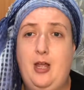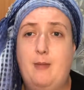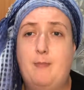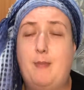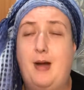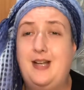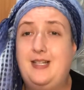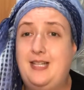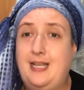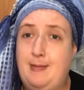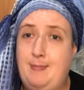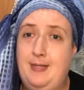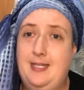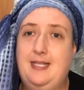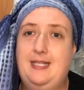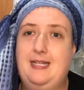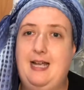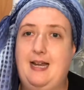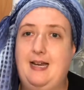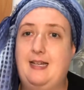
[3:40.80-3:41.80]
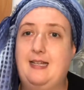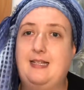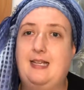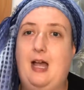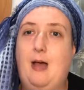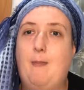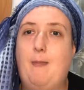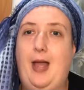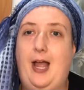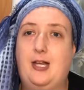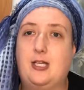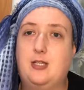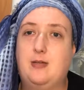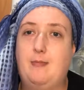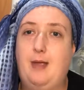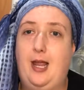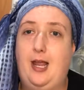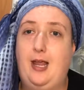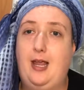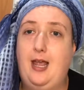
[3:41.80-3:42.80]
my demons started to come back to
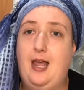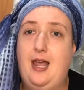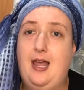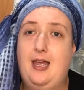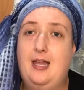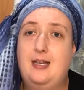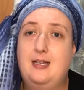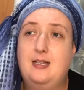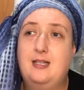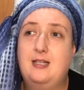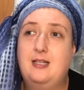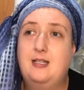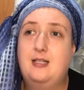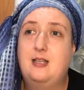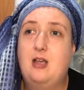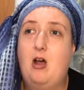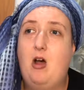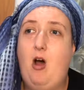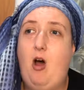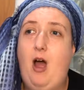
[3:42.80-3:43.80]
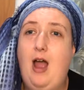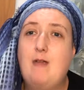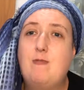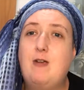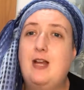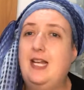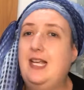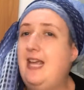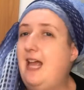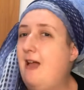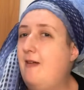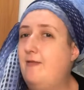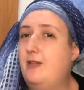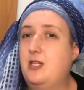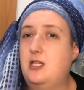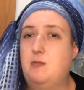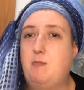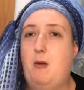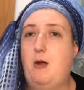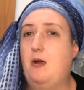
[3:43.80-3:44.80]
me. And I really
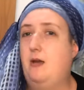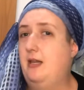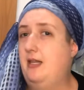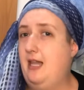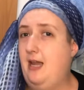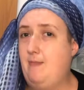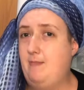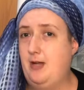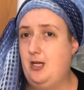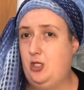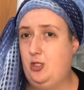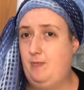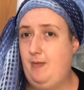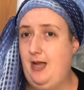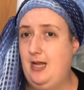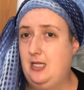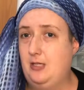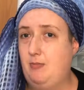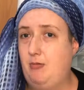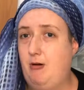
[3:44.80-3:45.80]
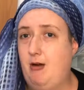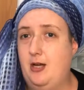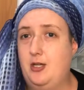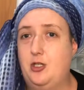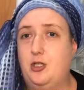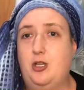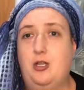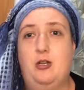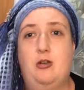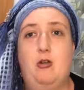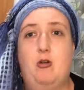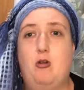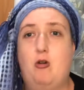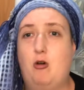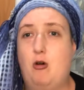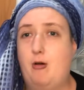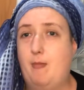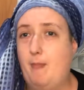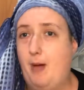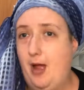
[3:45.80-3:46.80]
haven't spoken that much about depression
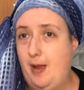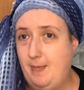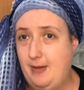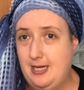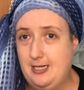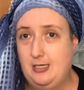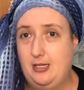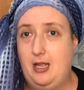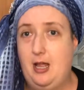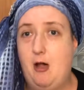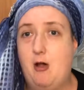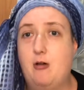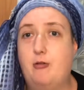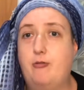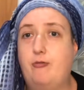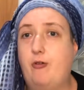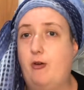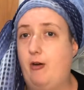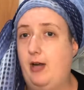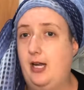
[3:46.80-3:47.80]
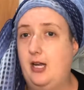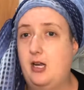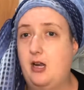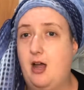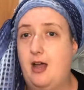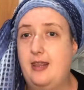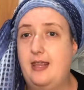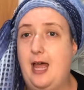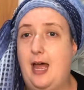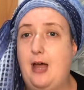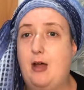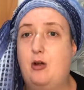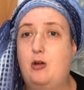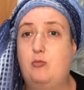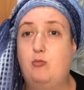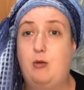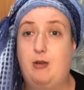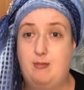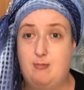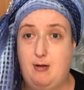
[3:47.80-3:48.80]
or my mental health or anything like
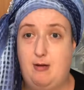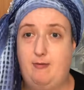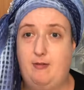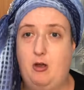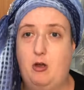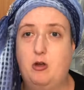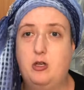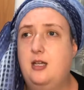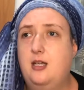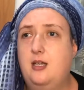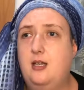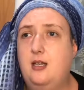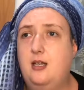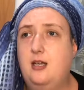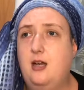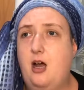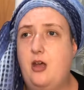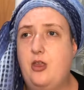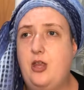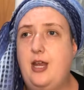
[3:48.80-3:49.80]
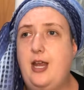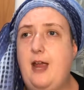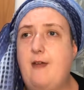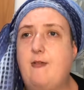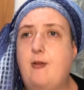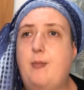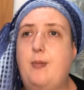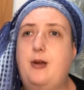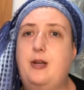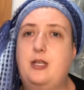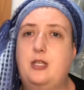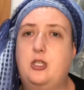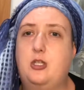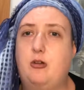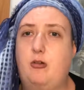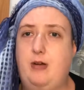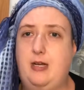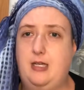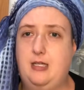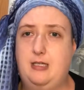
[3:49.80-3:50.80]
that with my blog. I think everybody's
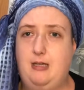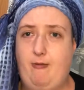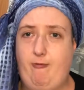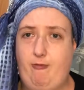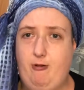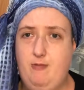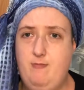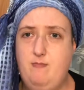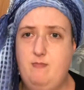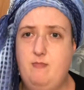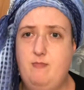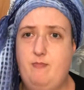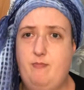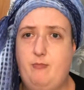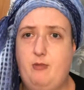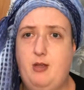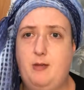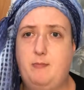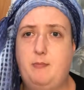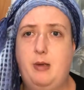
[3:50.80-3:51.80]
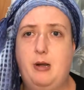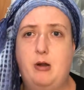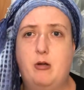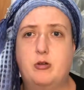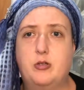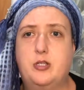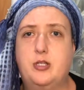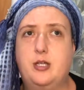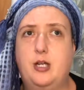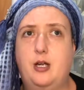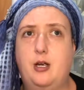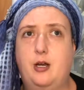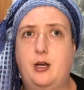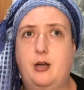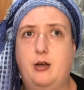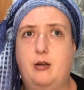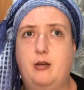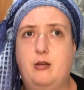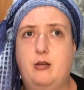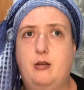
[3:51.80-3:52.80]
story is different, but
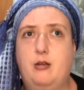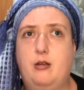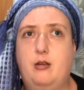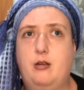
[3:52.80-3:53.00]
also